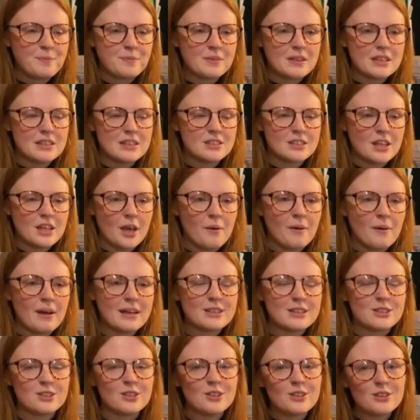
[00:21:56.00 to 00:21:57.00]
So I
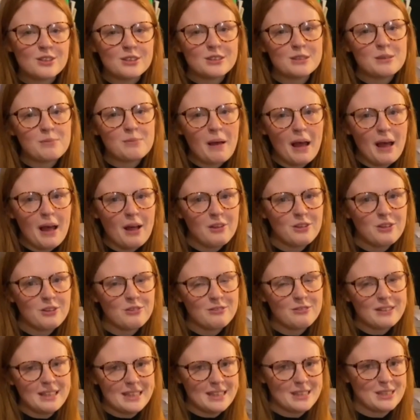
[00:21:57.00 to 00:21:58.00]
talked about the
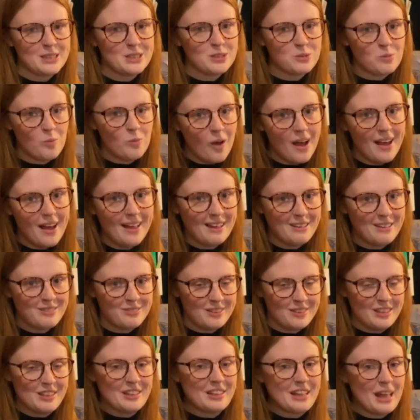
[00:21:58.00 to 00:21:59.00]
reasons why I
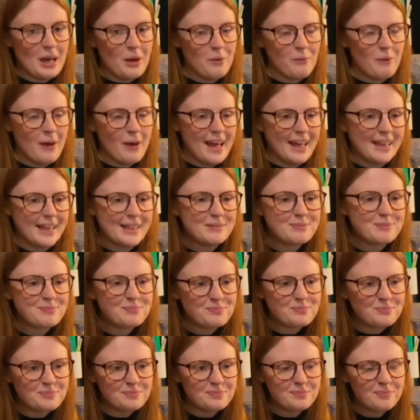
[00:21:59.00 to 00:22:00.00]
feel that way,
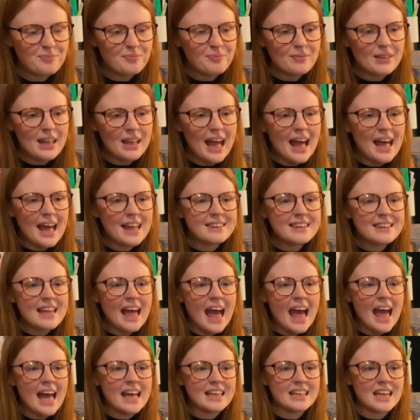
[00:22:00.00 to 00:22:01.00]
and
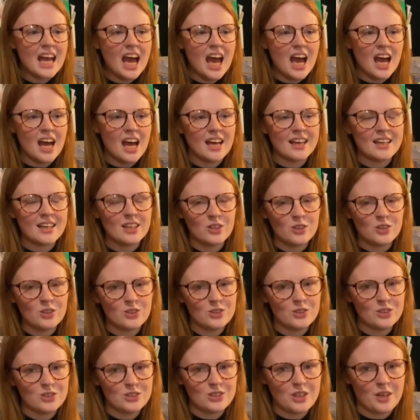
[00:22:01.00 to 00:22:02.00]
then I
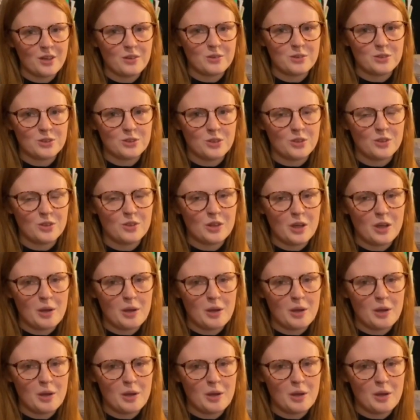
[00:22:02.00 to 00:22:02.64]
also talk